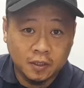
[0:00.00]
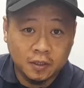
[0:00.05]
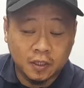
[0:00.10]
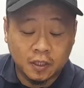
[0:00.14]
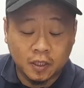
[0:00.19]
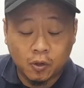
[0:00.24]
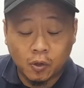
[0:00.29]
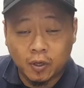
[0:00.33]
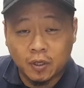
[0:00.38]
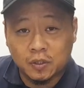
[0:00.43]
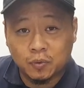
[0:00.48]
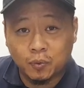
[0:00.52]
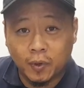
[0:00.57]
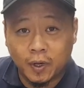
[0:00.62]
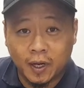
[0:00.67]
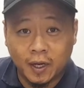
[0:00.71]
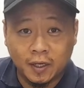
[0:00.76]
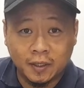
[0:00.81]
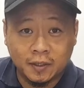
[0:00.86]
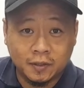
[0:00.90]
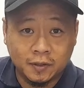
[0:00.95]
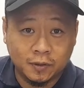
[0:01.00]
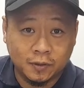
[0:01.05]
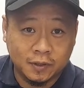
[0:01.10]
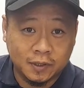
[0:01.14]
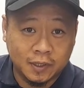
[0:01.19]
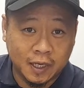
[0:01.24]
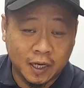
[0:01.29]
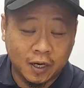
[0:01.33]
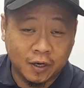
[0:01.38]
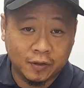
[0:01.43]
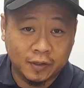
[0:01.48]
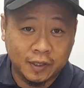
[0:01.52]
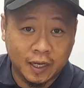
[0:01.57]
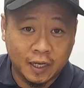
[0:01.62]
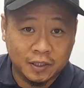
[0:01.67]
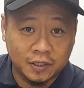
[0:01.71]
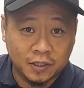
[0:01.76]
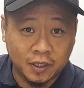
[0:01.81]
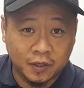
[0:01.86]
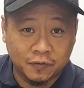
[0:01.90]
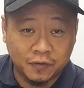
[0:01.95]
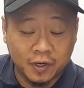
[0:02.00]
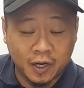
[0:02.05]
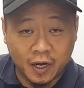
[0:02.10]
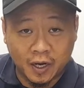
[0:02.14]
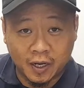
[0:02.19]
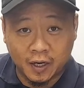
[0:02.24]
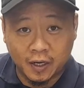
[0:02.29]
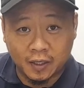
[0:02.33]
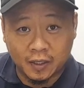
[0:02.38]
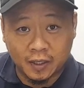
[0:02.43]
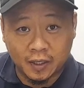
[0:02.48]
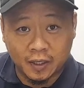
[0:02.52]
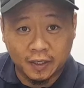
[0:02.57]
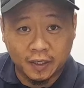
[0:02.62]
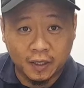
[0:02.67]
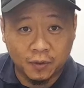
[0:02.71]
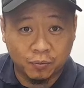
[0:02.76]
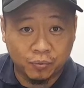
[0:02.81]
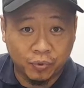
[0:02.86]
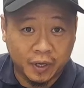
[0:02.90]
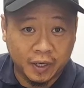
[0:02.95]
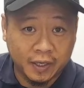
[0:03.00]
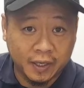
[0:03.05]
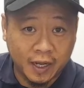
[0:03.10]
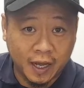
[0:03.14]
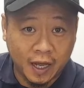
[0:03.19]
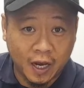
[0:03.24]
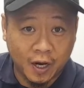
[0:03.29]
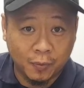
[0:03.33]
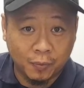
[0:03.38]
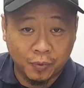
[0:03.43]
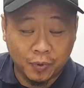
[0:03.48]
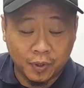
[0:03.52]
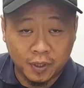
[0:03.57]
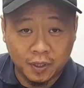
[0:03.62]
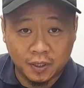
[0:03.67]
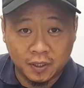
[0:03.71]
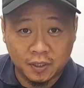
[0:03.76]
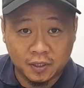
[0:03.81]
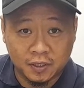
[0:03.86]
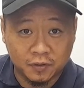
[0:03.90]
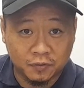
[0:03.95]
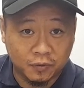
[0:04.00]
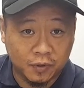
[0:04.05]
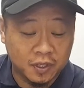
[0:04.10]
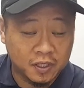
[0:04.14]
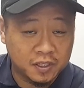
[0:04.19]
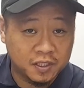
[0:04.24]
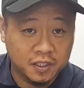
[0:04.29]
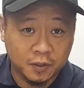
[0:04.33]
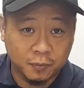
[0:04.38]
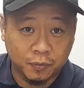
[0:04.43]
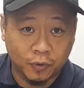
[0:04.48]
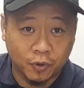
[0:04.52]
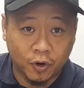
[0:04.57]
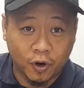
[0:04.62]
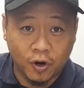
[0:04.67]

The quickest way to tell that if you got a leaky brake caliper is very simple.